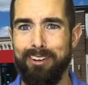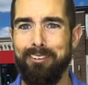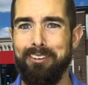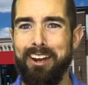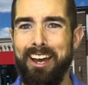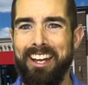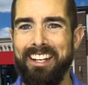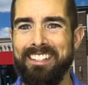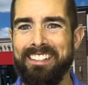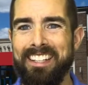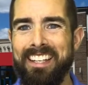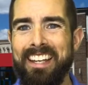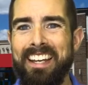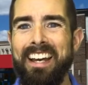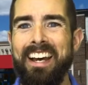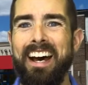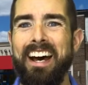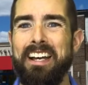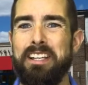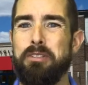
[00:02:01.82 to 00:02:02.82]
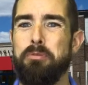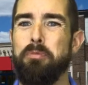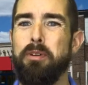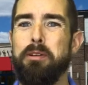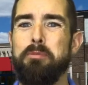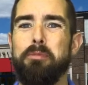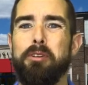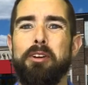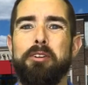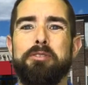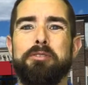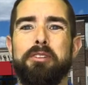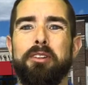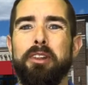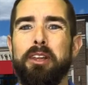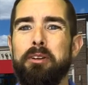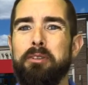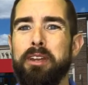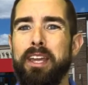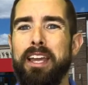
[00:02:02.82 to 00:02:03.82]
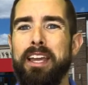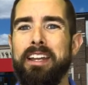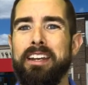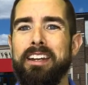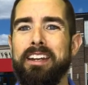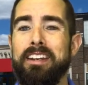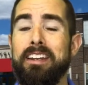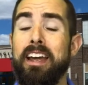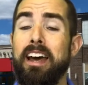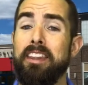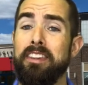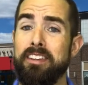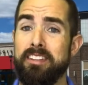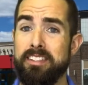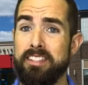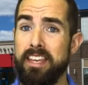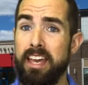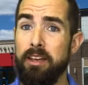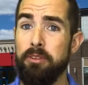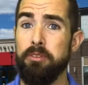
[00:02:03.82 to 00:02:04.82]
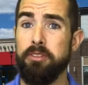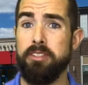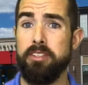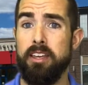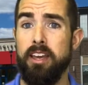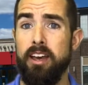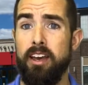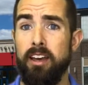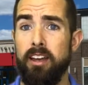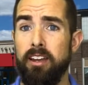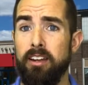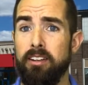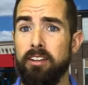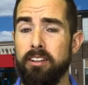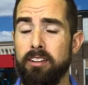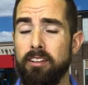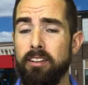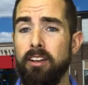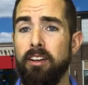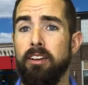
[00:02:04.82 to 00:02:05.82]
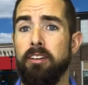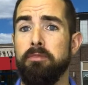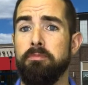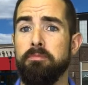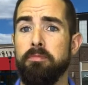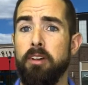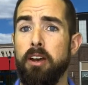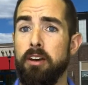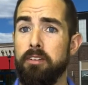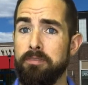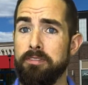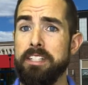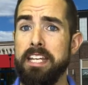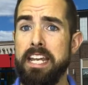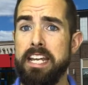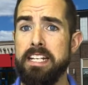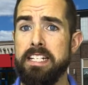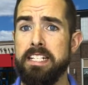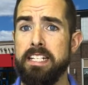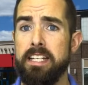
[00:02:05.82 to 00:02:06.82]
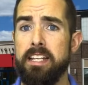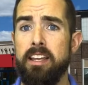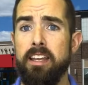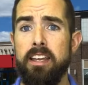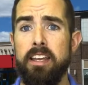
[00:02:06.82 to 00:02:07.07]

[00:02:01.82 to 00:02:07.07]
right? Uh, Springboro is located on the south side uh, of Dayton.